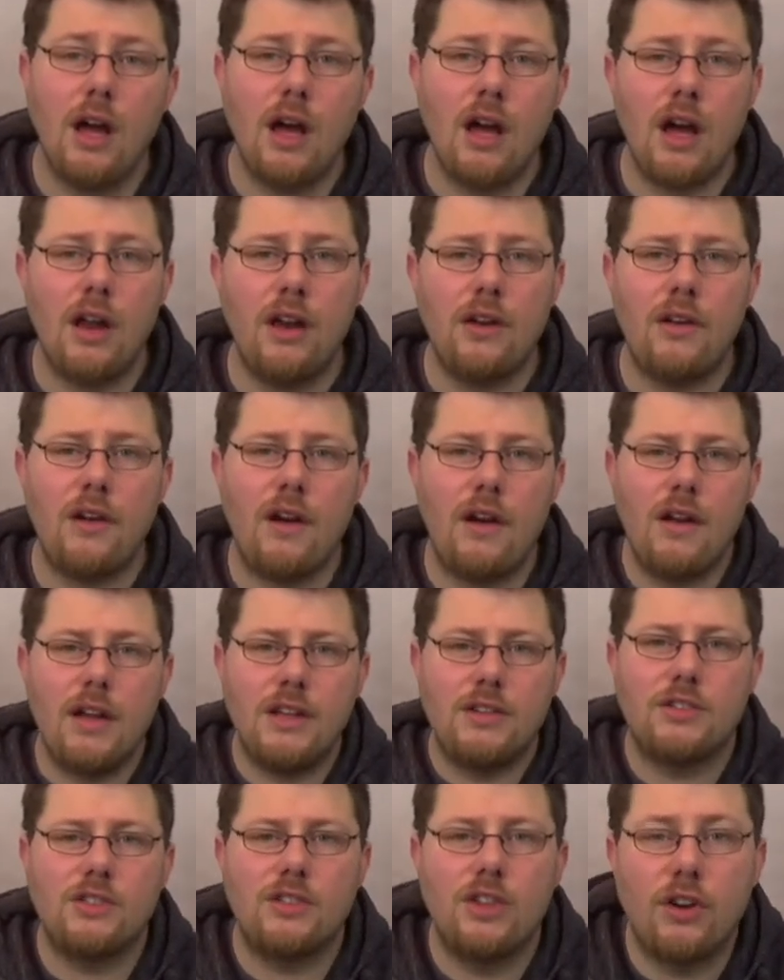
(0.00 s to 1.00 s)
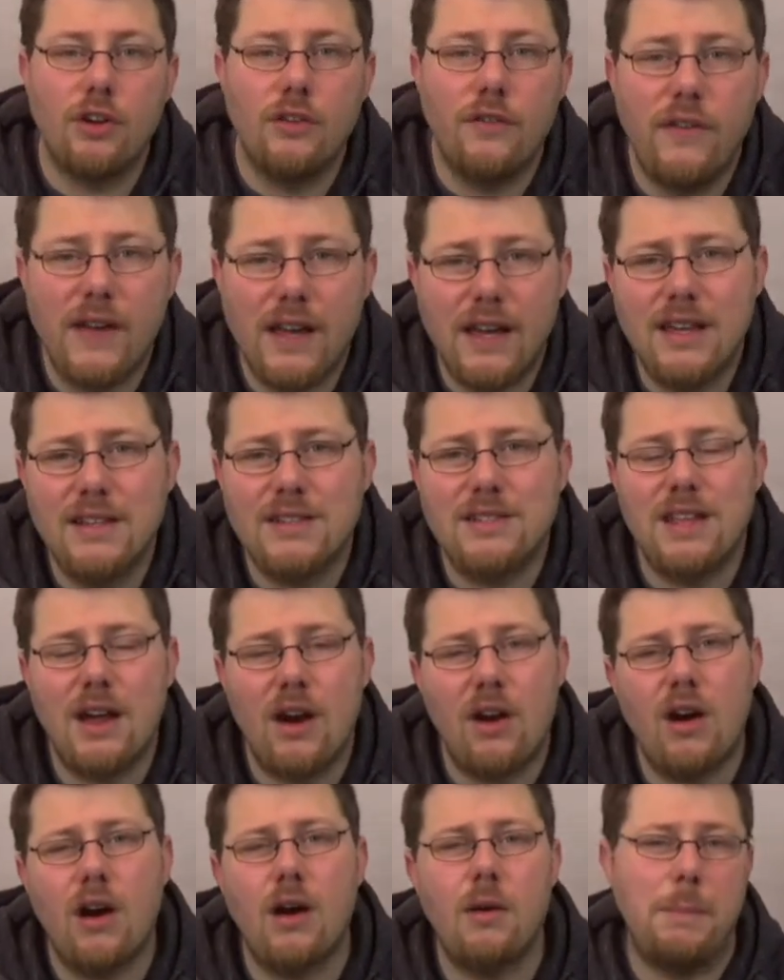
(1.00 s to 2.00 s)
And it's, the good thing is
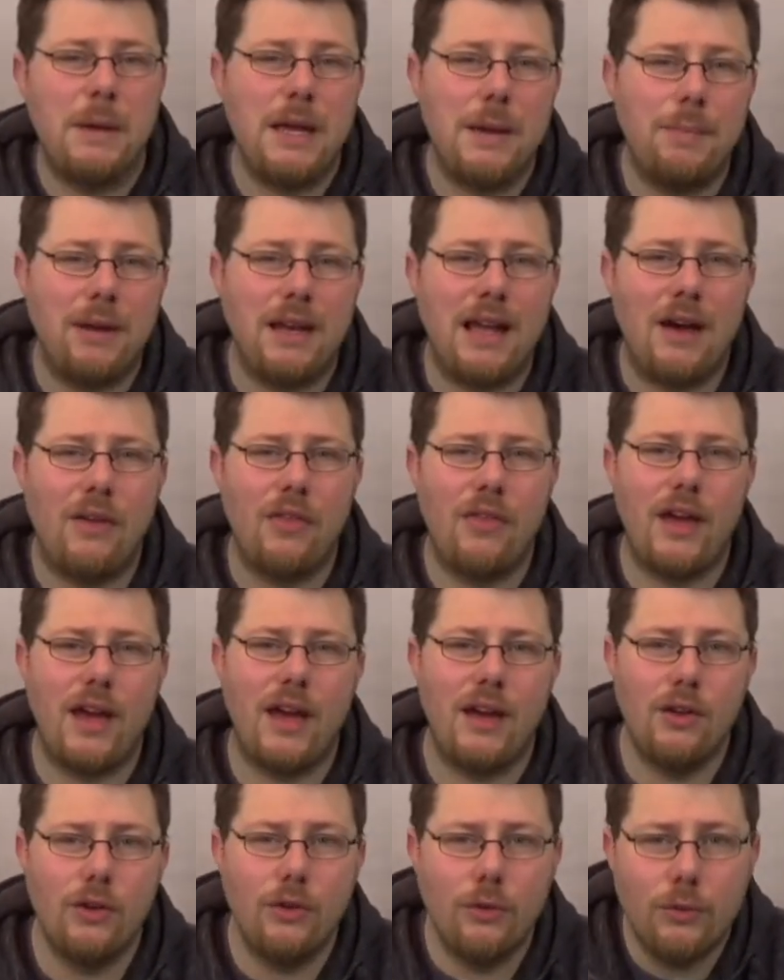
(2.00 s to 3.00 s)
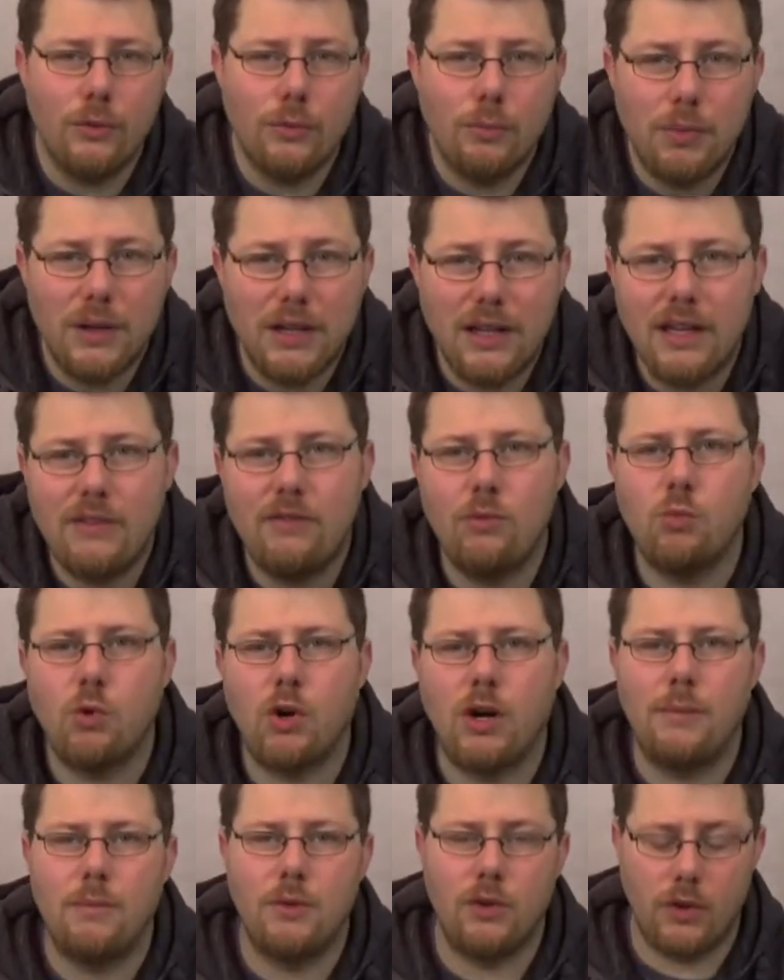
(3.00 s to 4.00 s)
there are people out there who believe in
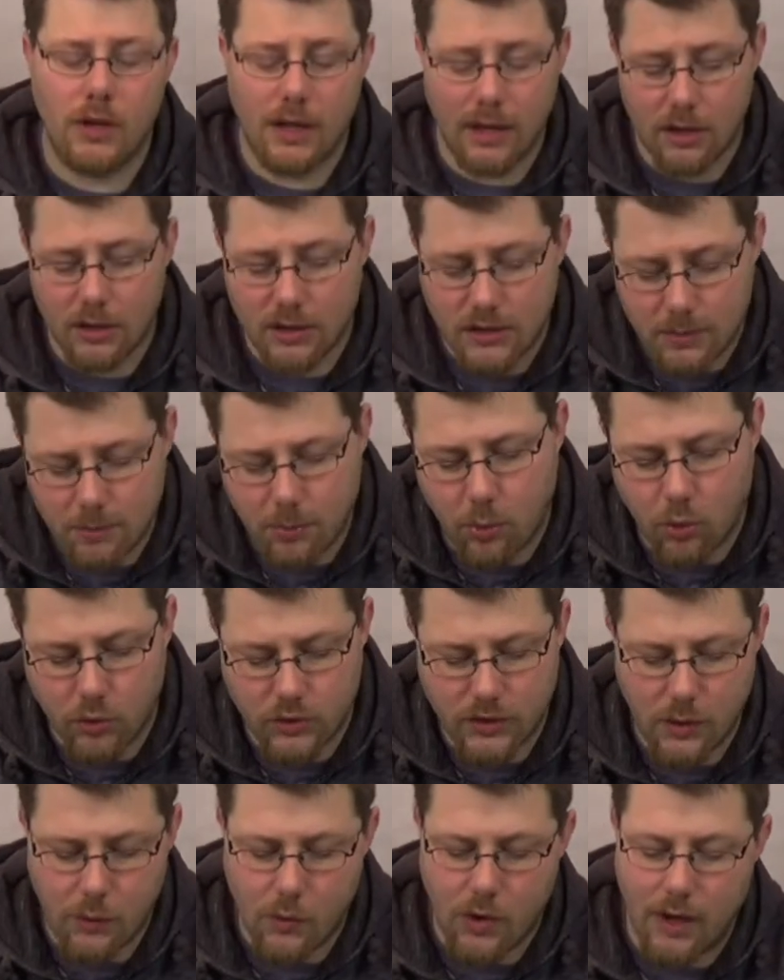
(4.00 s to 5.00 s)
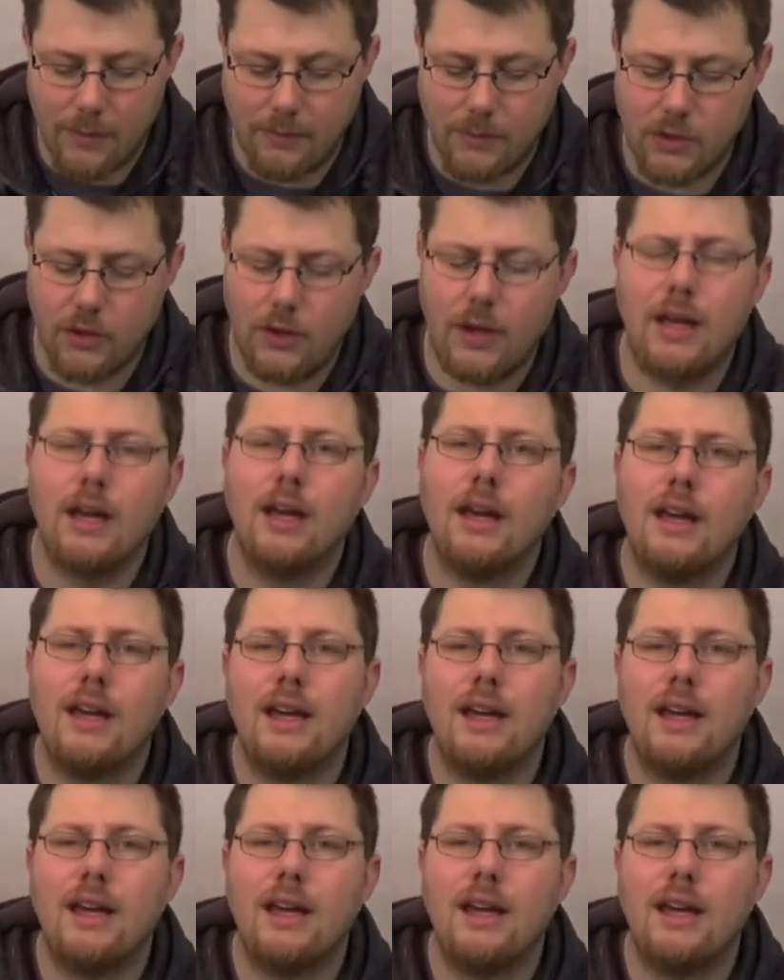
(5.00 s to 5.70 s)
what I'm doing and are supporting what I'm doing,